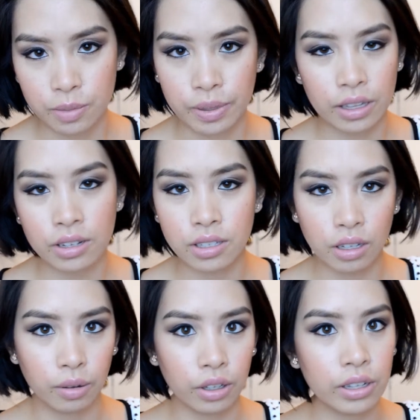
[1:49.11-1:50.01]
But
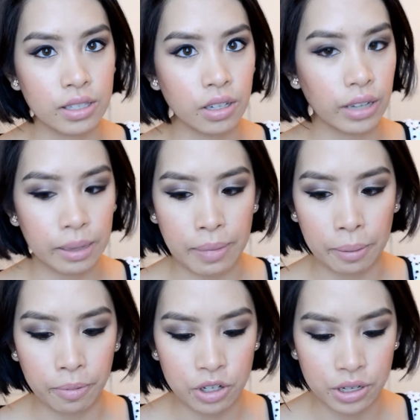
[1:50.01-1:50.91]
you can still get
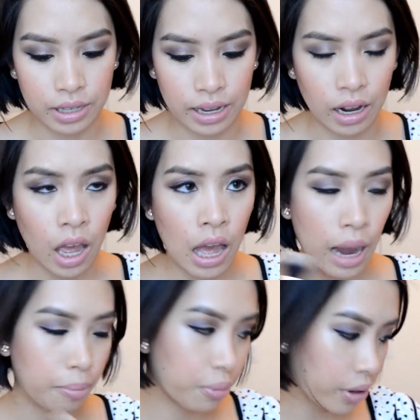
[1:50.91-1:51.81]
MAC brushes, and
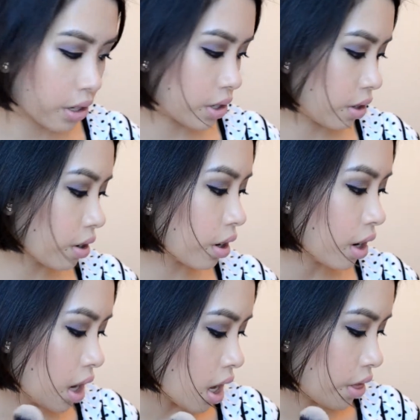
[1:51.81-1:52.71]
I'm pretty
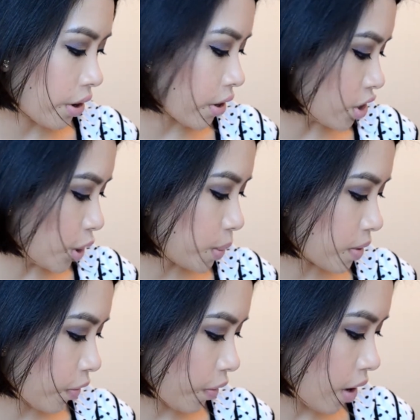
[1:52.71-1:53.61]
sure there are dupes
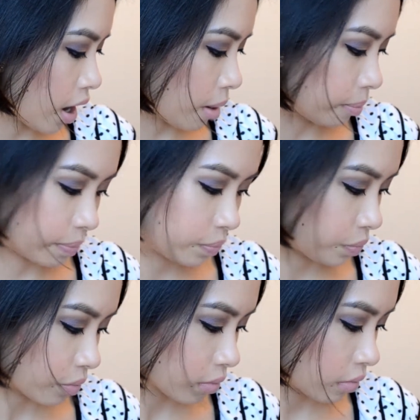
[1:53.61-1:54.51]

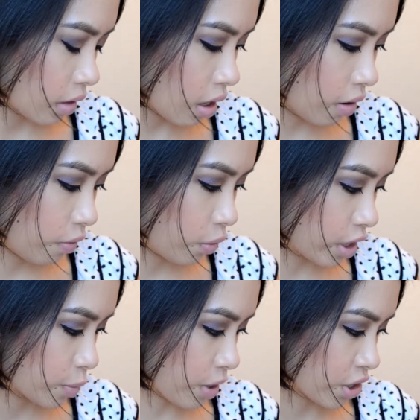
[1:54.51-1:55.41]
for
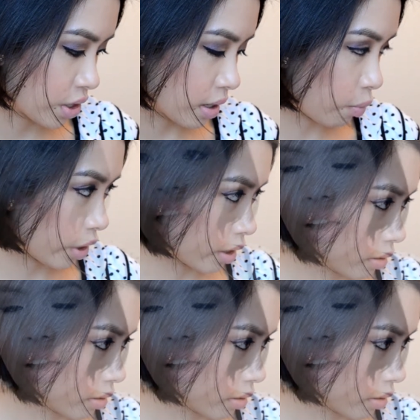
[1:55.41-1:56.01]
these brushes somewhere.